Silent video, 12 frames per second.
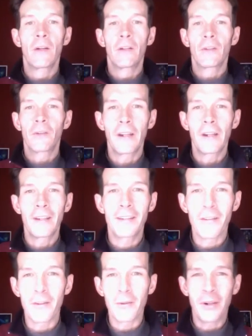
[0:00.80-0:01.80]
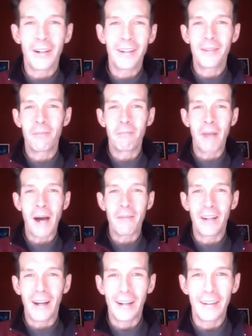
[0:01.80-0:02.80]
Greetings everyone, it's
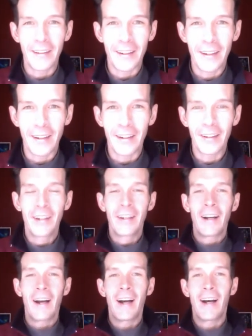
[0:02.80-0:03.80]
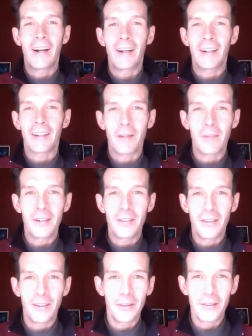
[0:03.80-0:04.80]
Babananda here, coming
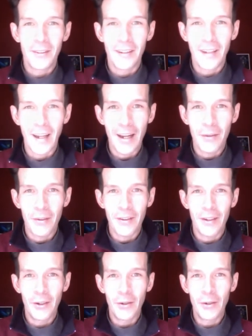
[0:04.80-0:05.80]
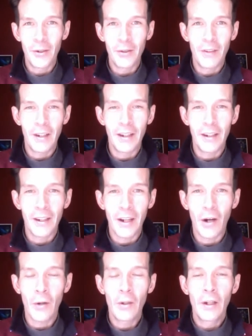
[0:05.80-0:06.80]
to you today with a new
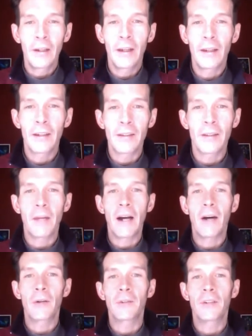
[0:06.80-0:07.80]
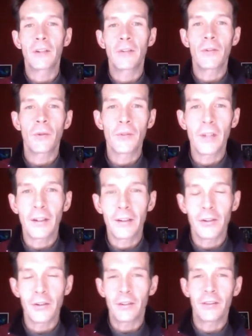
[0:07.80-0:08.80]
video, and it's about soul
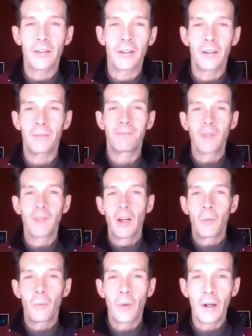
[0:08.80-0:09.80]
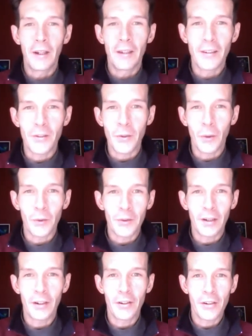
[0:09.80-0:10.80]
signatures. So what is a soul
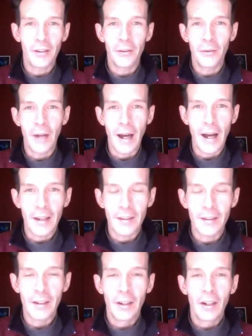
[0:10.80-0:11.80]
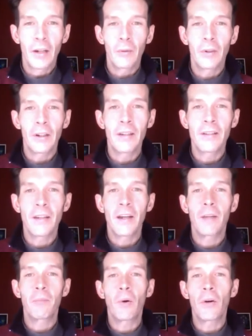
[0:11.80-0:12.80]
signature, you ask? Well, it is
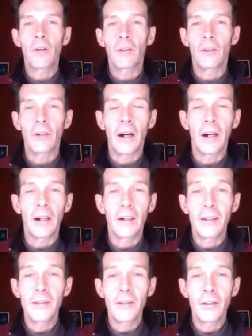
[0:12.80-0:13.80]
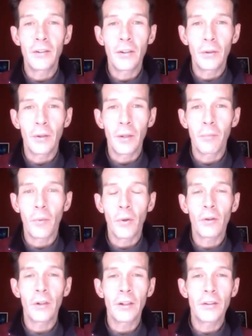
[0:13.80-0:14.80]
a portal into you, a
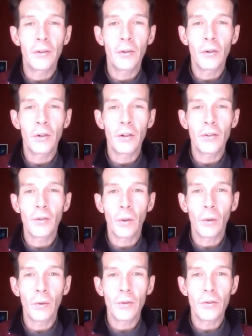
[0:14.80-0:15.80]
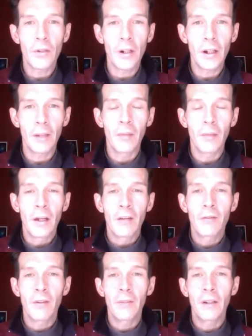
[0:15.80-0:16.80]
portal into your soul stream
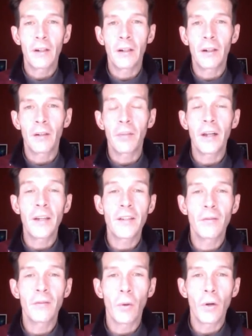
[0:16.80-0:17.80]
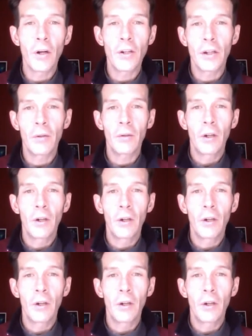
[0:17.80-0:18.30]
from the place of origin